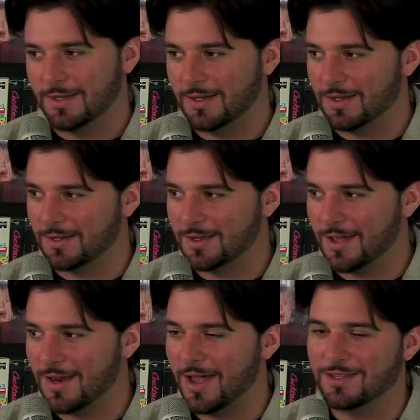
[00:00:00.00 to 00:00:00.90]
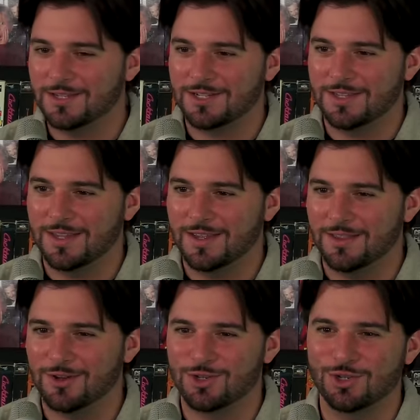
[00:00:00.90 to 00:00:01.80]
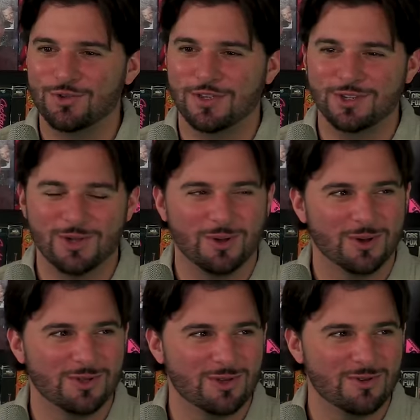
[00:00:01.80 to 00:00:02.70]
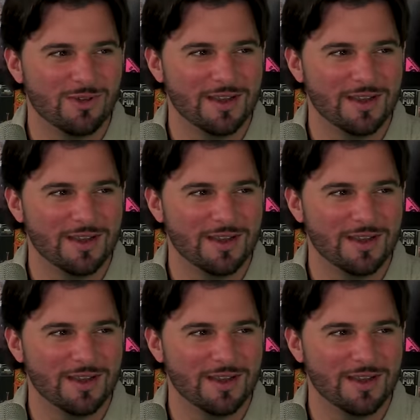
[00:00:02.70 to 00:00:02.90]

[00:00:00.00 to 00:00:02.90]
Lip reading: Oh, God. I just, they're shooting Joker 2